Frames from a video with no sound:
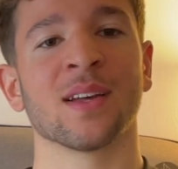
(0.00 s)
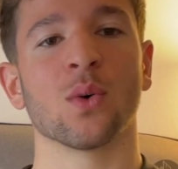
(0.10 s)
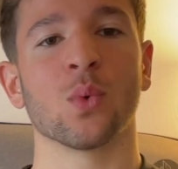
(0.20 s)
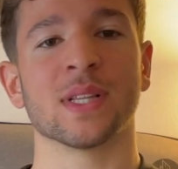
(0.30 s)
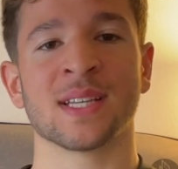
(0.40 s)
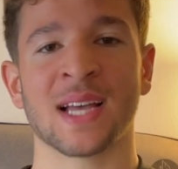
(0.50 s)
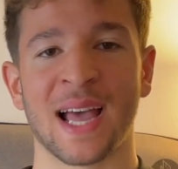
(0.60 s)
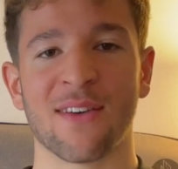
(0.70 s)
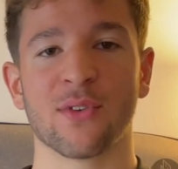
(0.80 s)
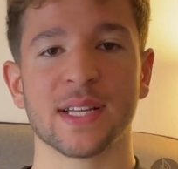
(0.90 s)
with
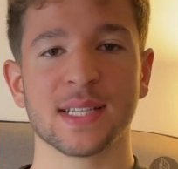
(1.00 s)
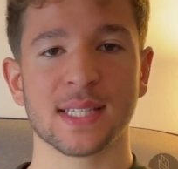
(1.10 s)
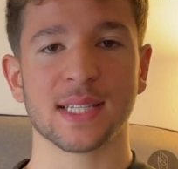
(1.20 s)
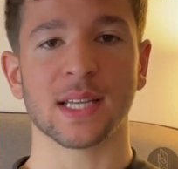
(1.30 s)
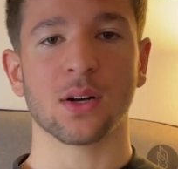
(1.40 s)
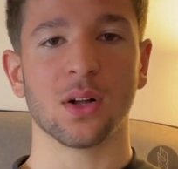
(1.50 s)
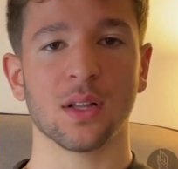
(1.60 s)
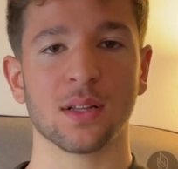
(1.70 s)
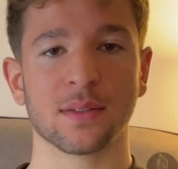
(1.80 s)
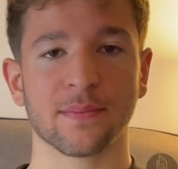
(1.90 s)
every
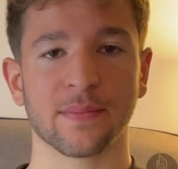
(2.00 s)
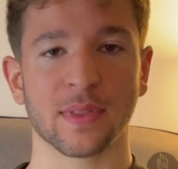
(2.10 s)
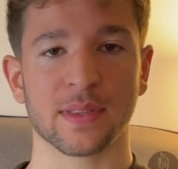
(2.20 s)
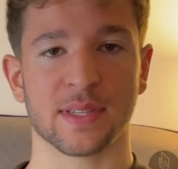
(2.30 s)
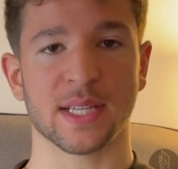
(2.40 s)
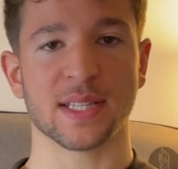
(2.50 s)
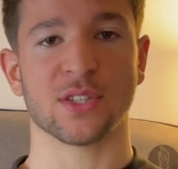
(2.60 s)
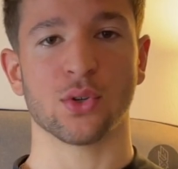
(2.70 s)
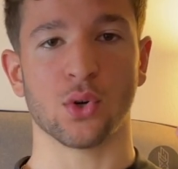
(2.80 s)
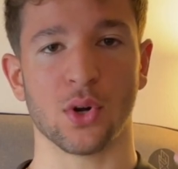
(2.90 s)
single thing
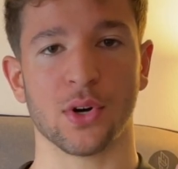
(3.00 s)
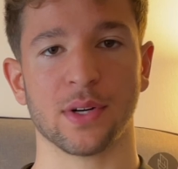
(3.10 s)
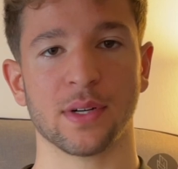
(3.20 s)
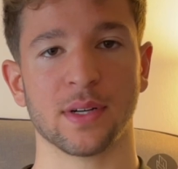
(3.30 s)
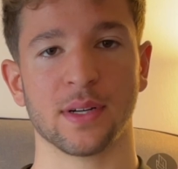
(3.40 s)
that you learn